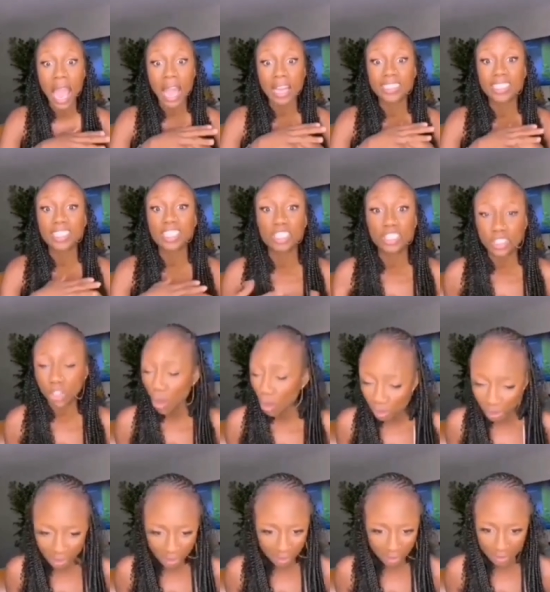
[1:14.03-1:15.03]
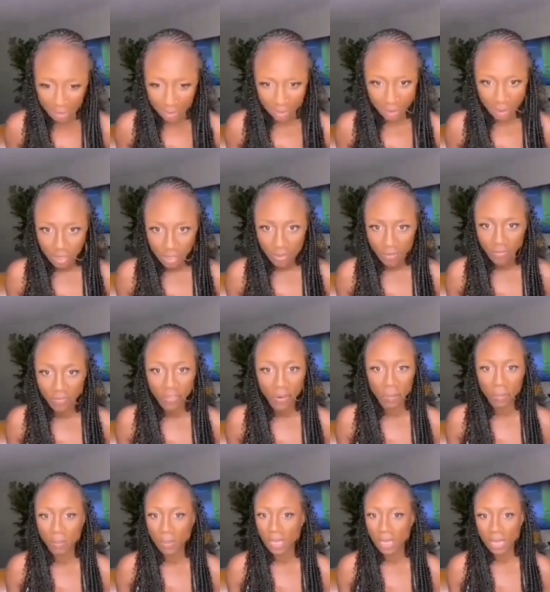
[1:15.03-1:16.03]
has stolen
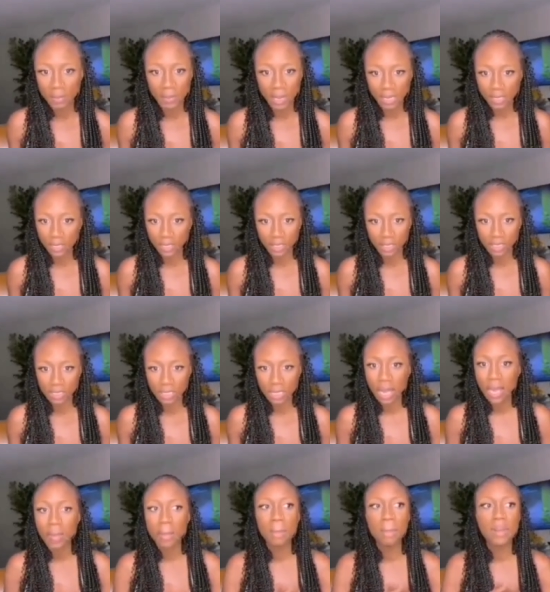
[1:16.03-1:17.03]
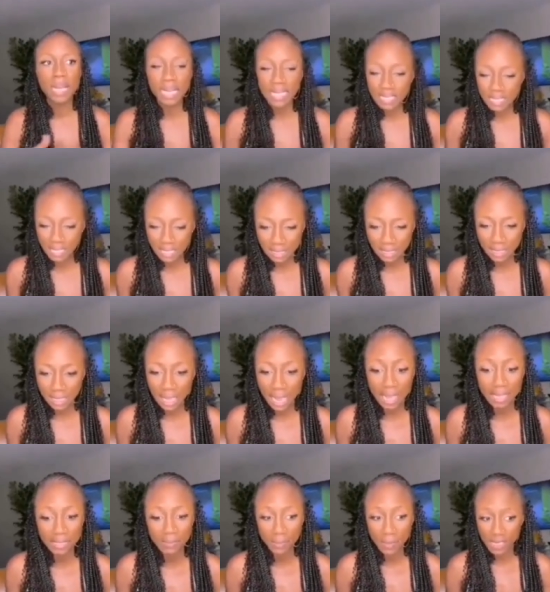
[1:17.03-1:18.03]
from me and my girls. Blatantly,
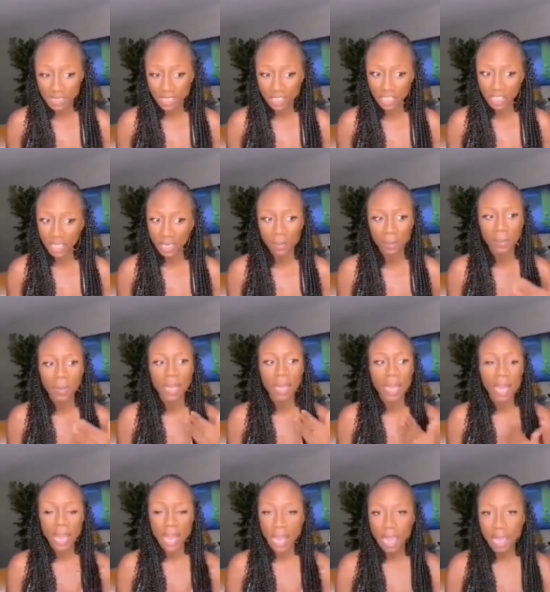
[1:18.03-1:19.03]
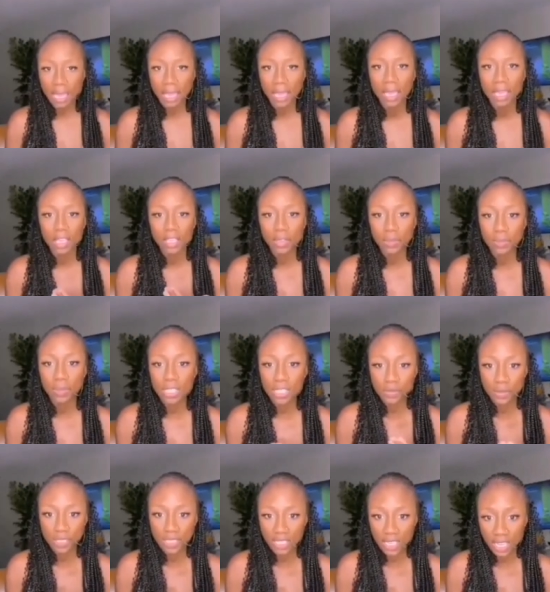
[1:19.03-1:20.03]
I've messaged him, hey, can you
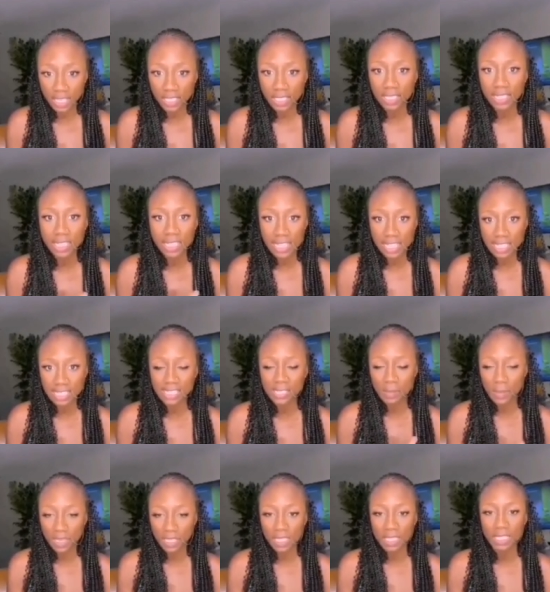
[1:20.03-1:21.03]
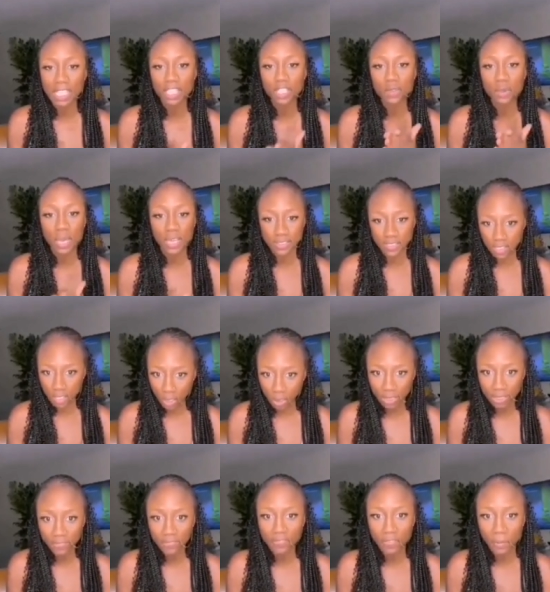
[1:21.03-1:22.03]
please return this money that you have
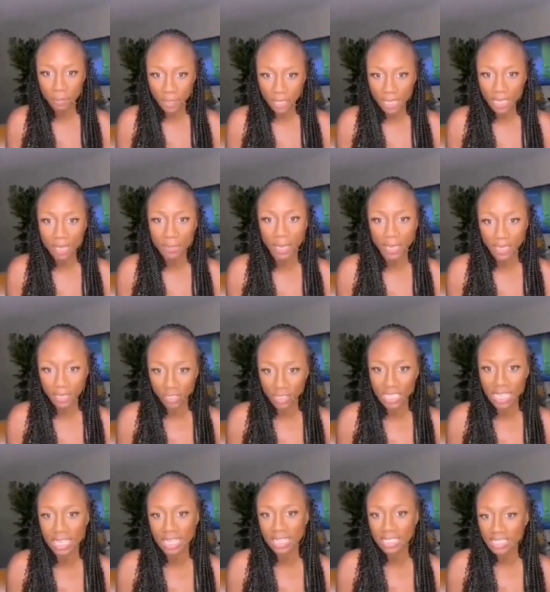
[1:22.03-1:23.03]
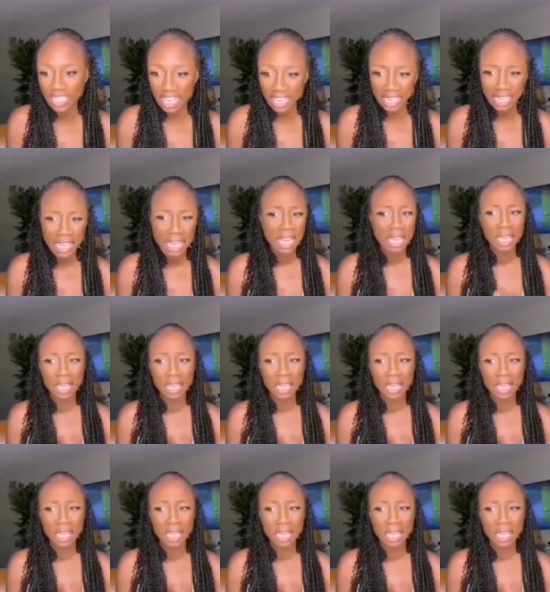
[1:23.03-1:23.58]
stolen from me and my girls? And he said,